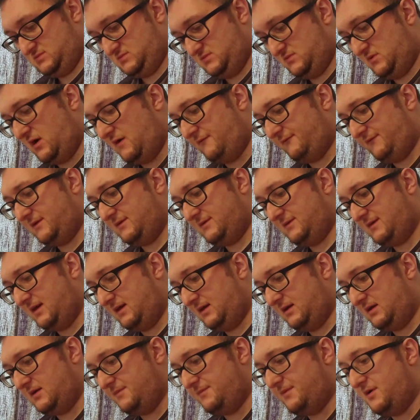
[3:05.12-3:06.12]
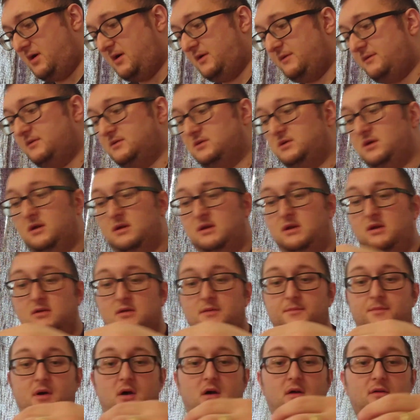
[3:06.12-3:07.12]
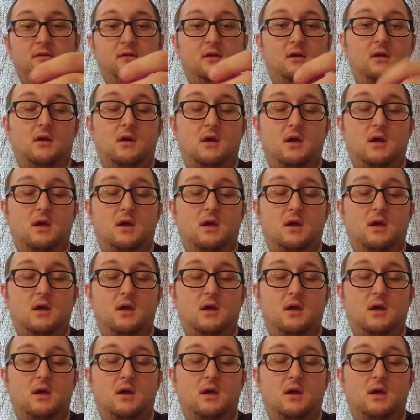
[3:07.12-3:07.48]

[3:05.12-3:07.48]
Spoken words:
Rather than take it apart, I'll show you the other pod.